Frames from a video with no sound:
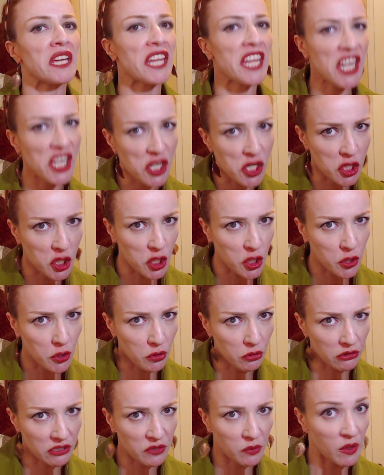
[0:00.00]

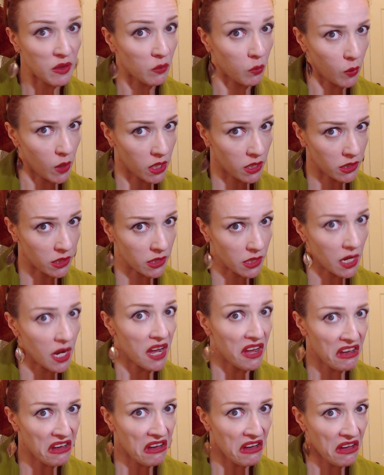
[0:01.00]
issues with one
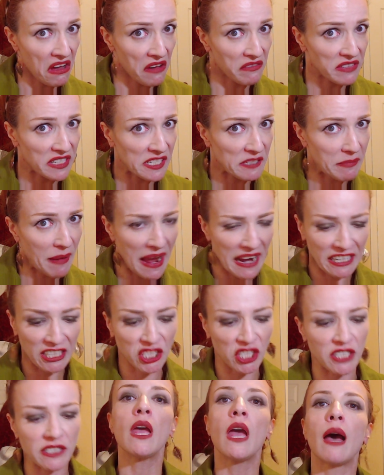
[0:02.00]
of these
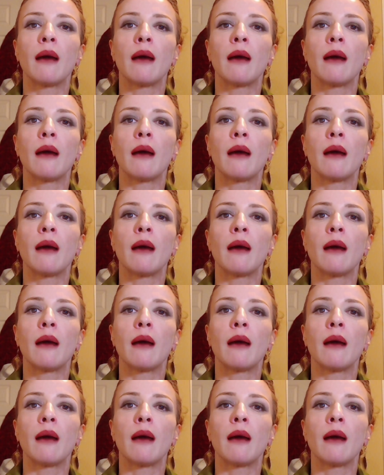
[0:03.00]
packages.